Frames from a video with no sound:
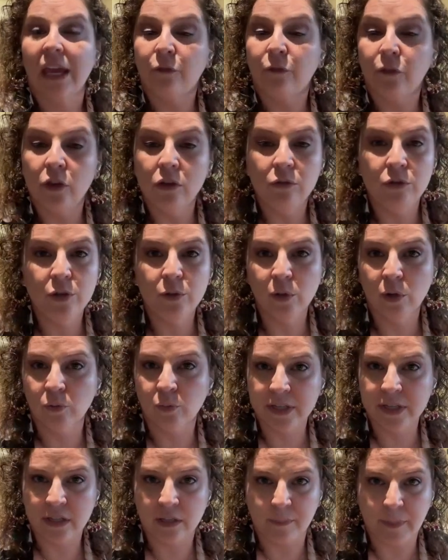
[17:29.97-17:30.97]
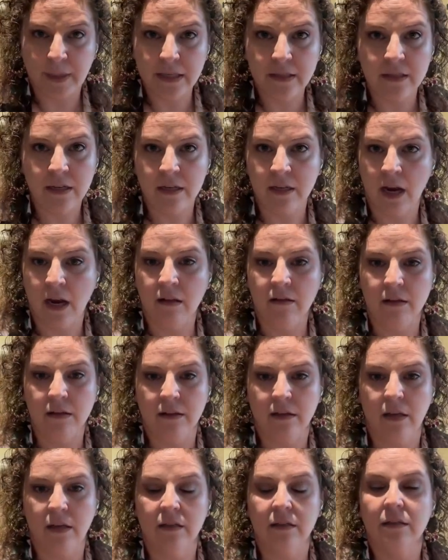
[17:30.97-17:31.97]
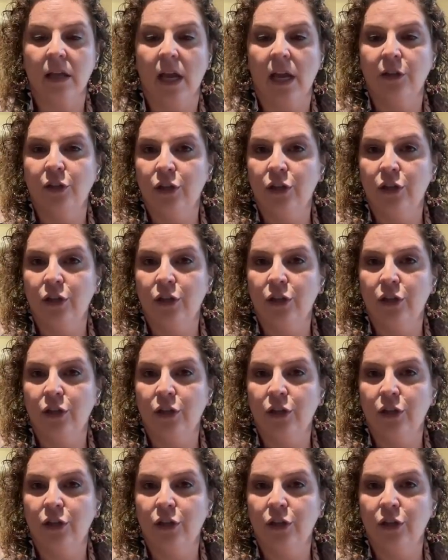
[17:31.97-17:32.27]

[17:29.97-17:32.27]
if you do a risk-based analysis